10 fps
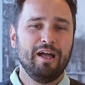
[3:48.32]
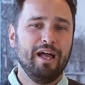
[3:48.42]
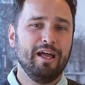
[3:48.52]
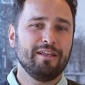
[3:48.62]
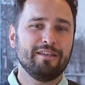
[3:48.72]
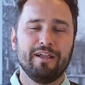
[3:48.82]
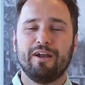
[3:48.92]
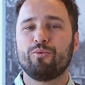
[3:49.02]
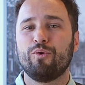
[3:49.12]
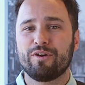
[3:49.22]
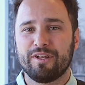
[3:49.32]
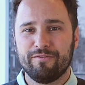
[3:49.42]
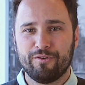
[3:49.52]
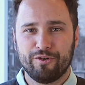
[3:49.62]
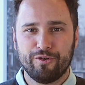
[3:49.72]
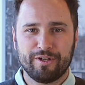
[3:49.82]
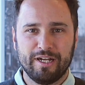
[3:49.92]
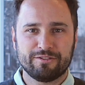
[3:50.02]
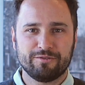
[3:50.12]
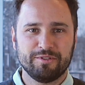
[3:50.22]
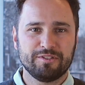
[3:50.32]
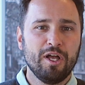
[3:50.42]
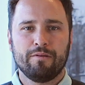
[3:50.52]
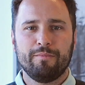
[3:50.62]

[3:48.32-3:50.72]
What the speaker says: and are working for your customers.